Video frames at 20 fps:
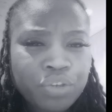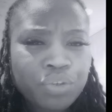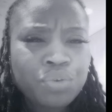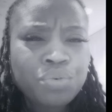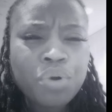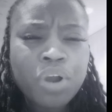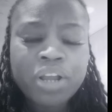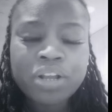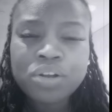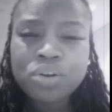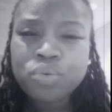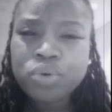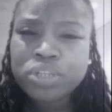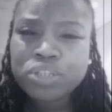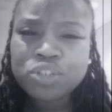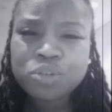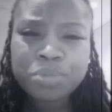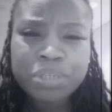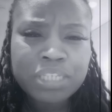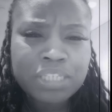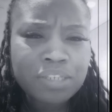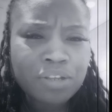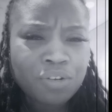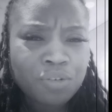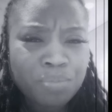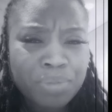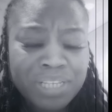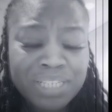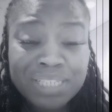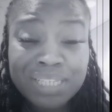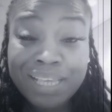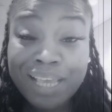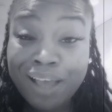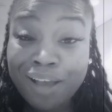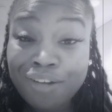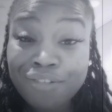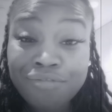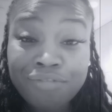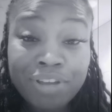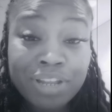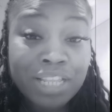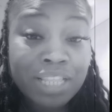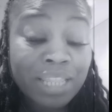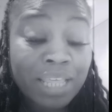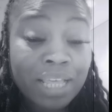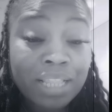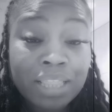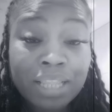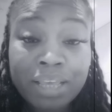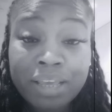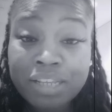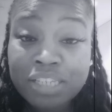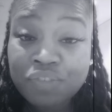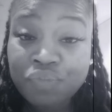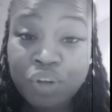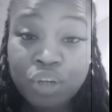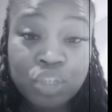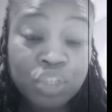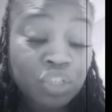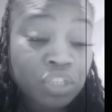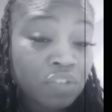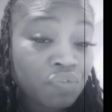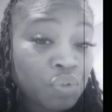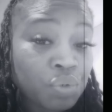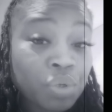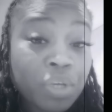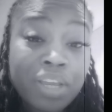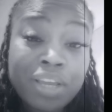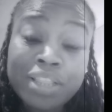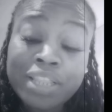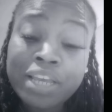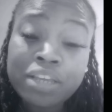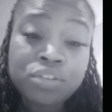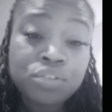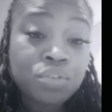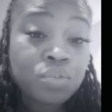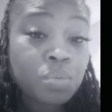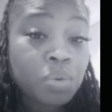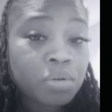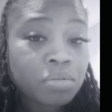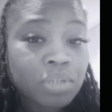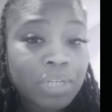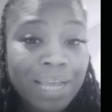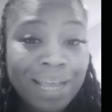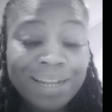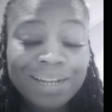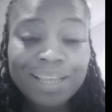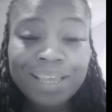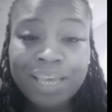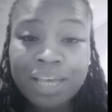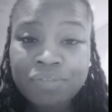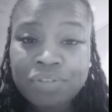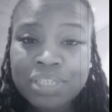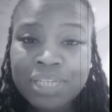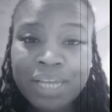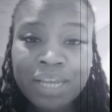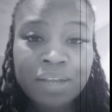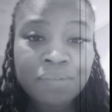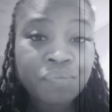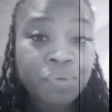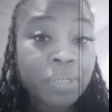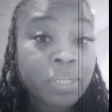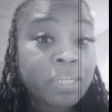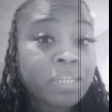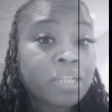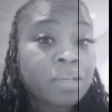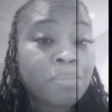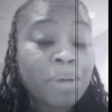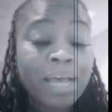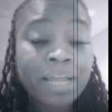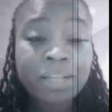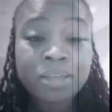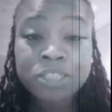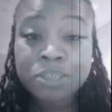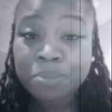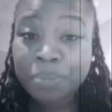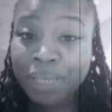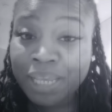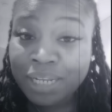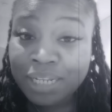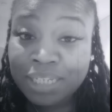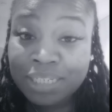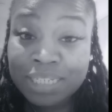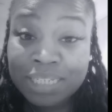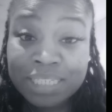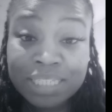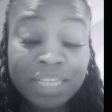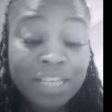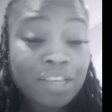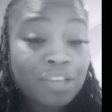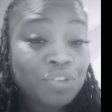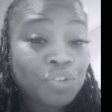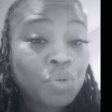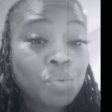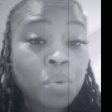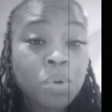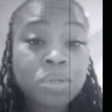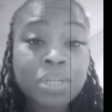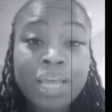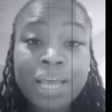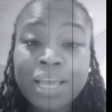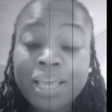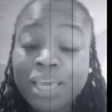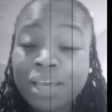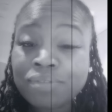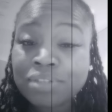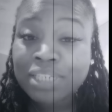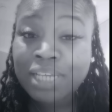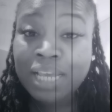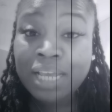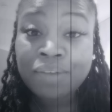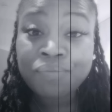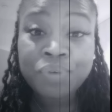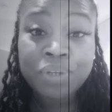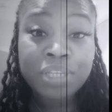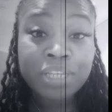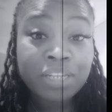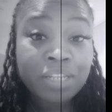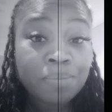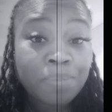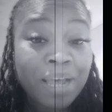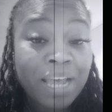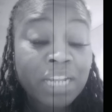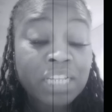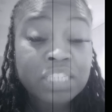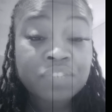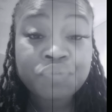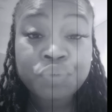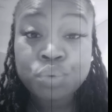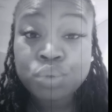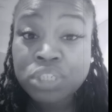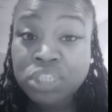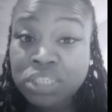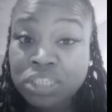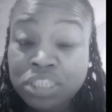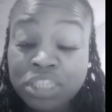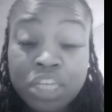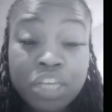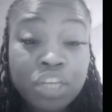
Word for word: You are going to be so busy outrunning that last version of you that you will not have time for anybody's pettiness. You will not have time for anybody's foolishness.